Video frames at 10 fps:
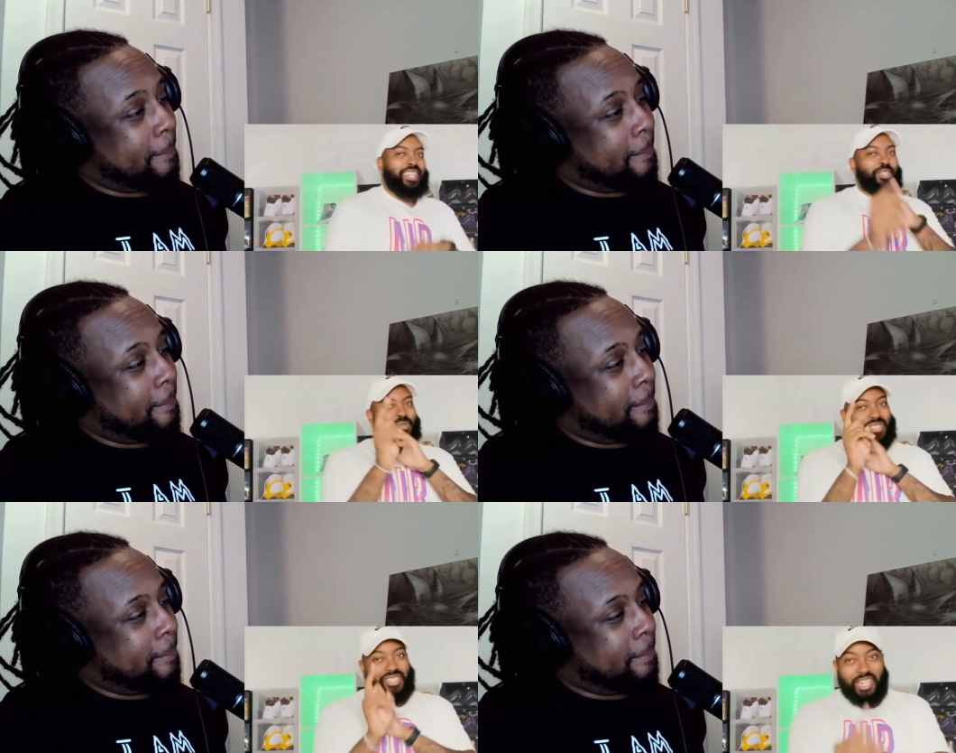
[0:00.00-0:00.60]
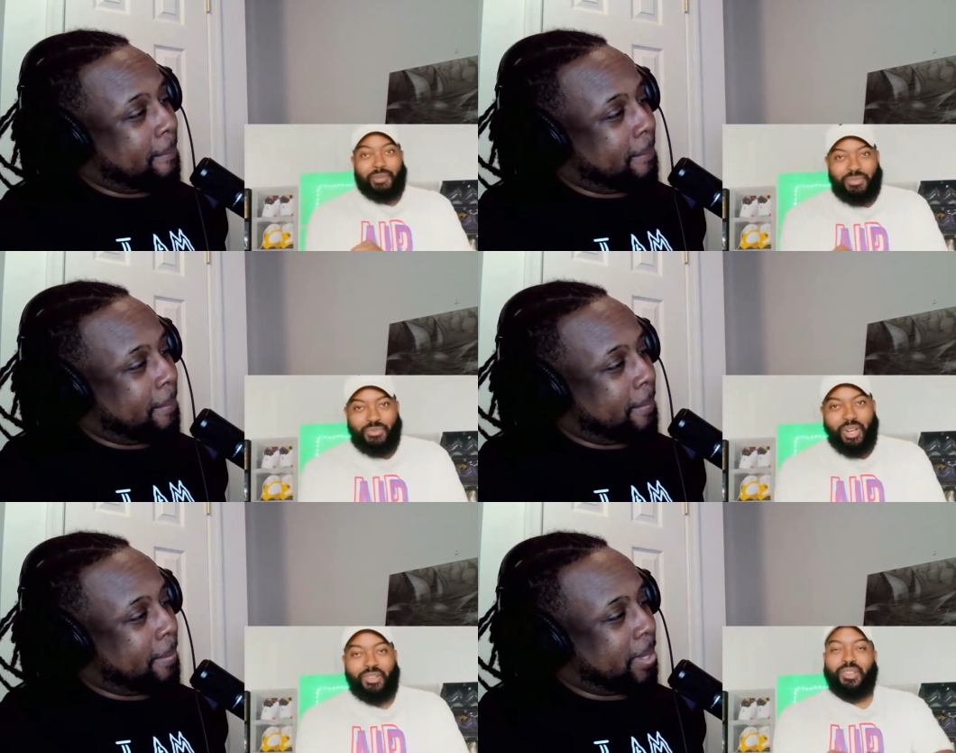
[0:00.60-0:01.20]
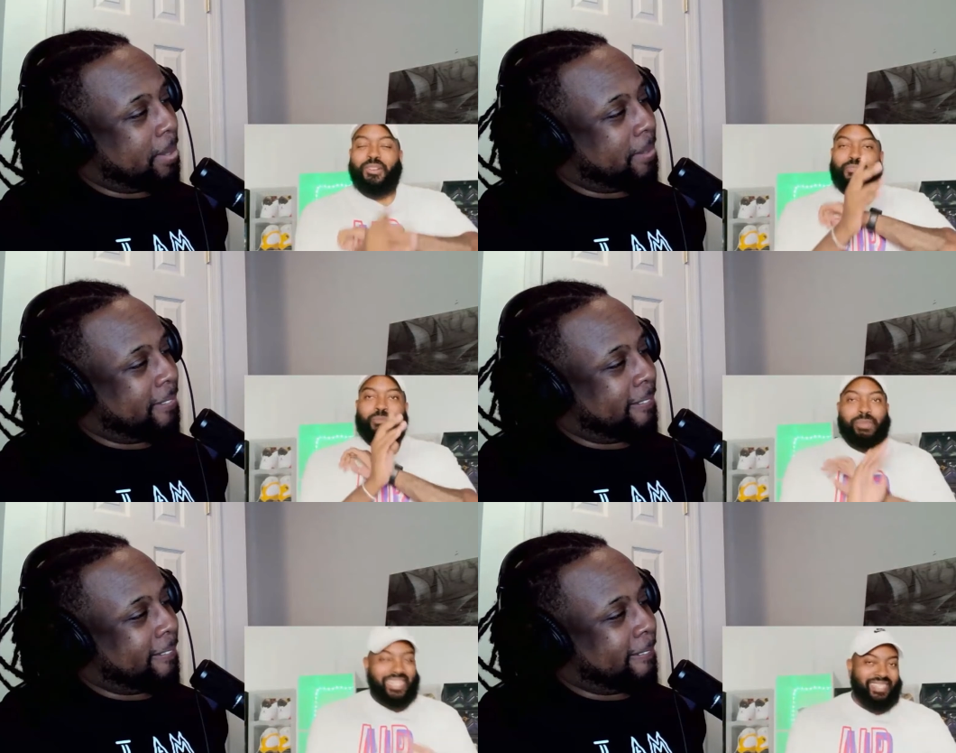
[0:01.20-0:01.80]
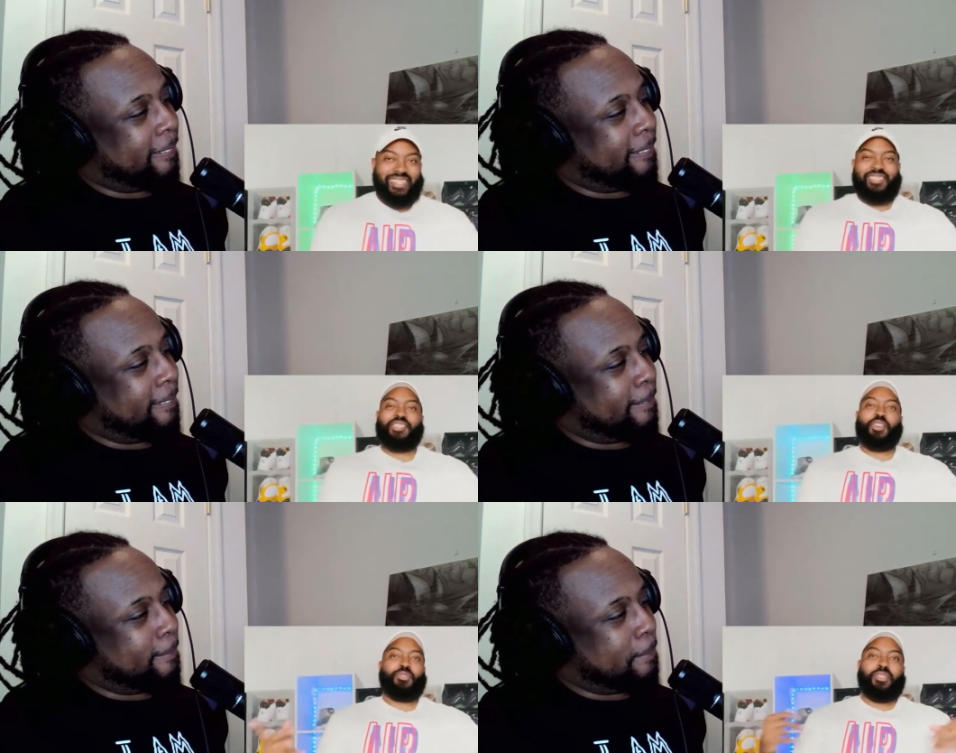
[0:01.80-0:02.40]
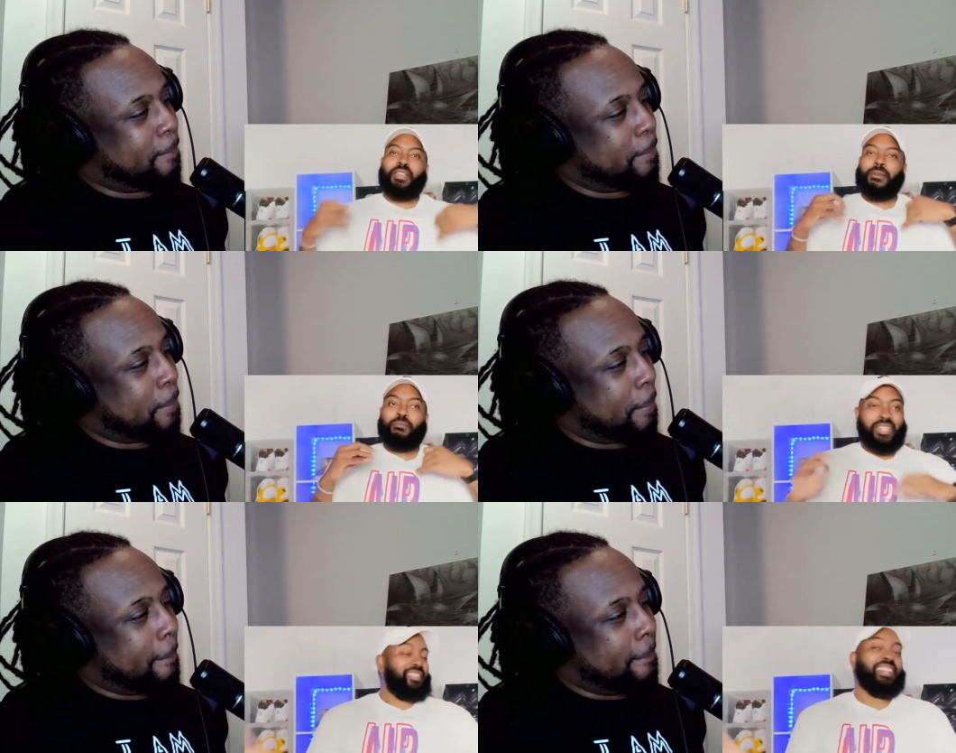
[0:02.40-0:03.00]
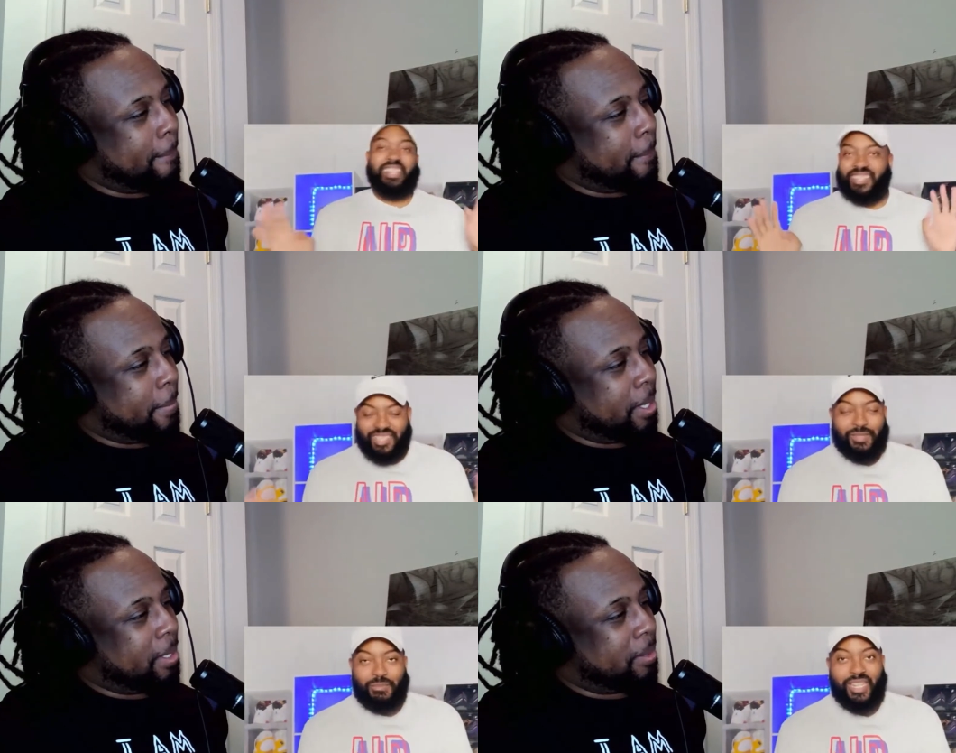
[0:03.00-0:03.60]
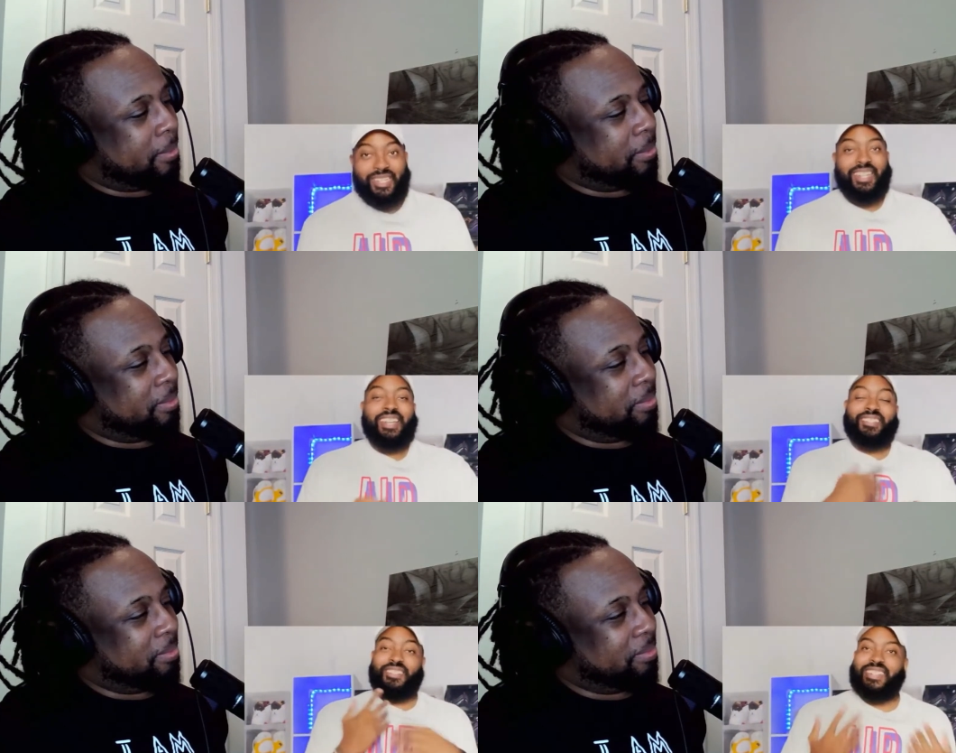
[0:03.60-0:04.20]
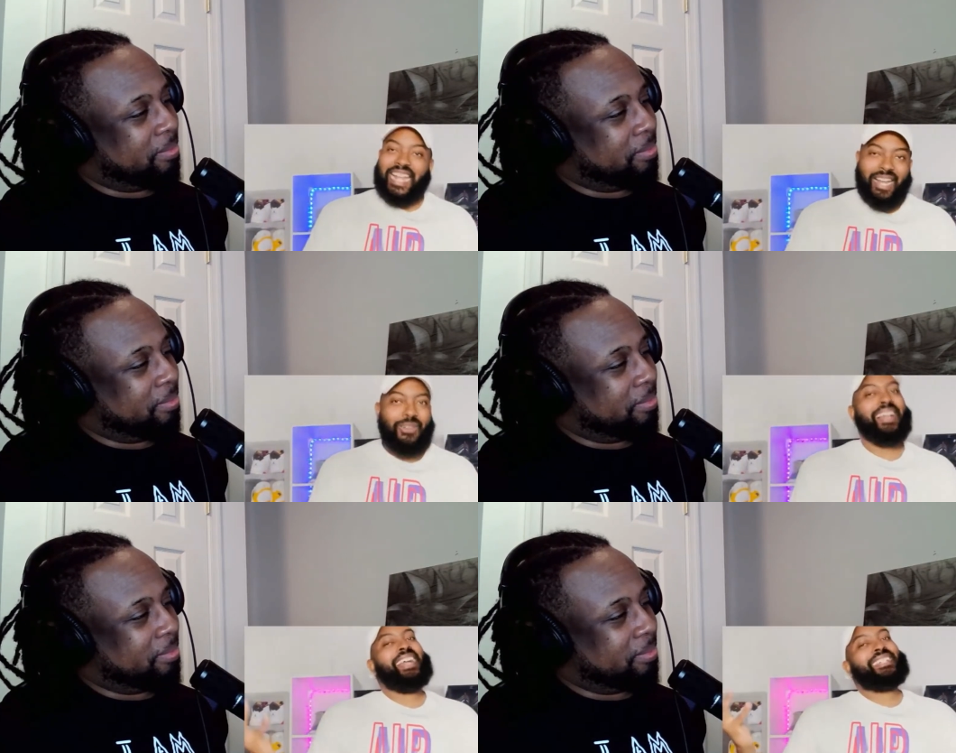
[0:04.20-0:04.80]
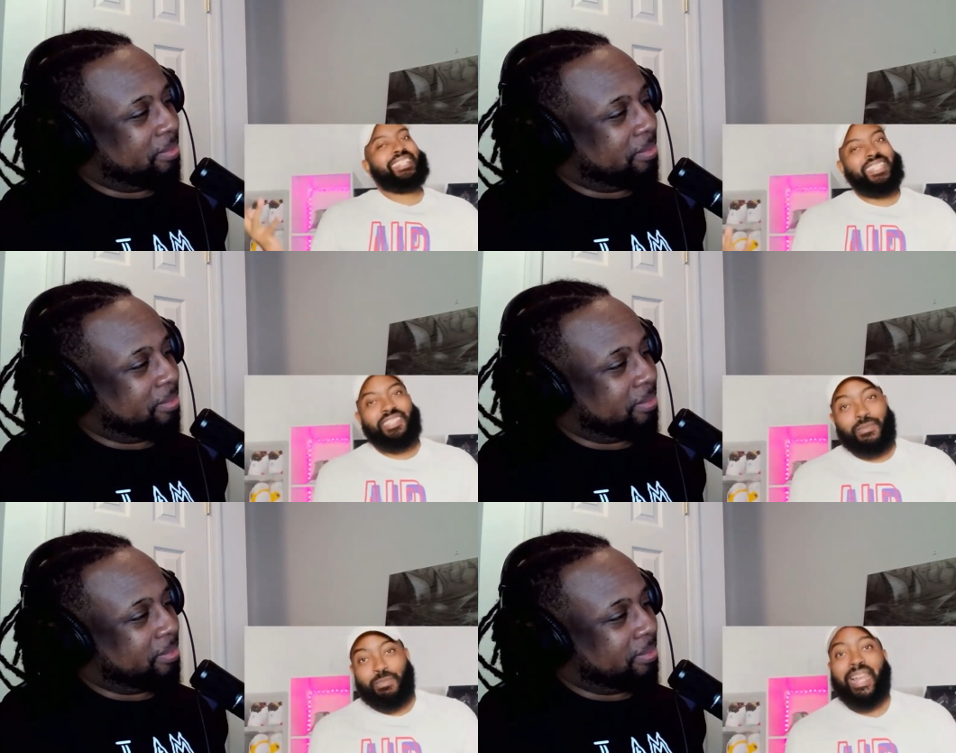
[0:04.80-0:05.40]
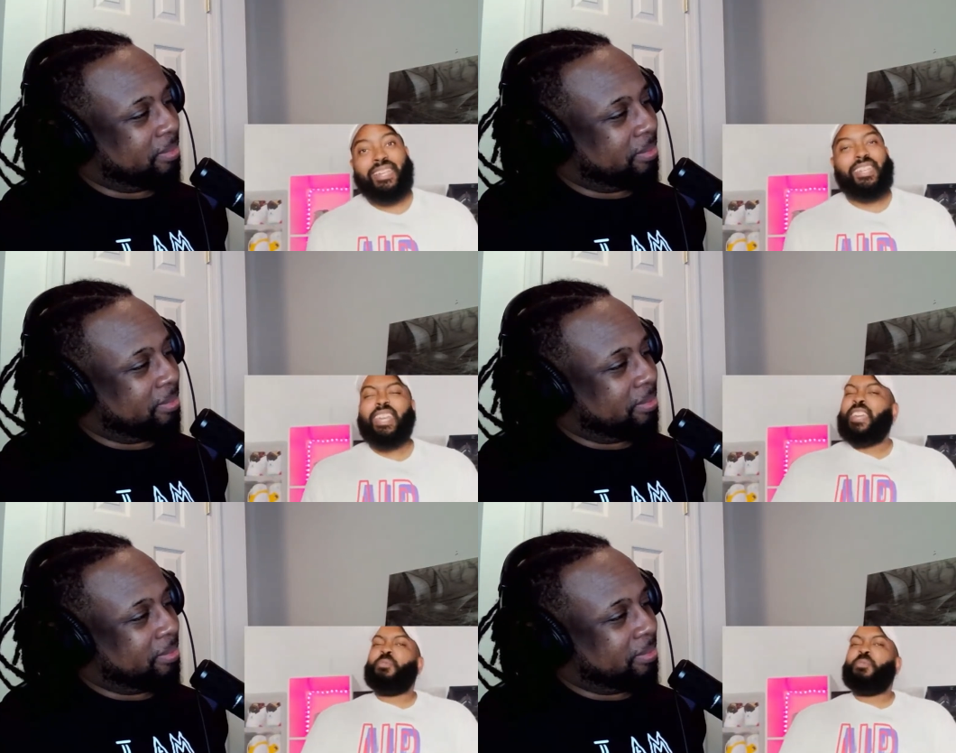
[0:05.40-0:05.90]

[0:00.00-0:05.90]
Speaker 1: It was Dub's fault for making this joke bigger than it should have been. So now I have to get you back. And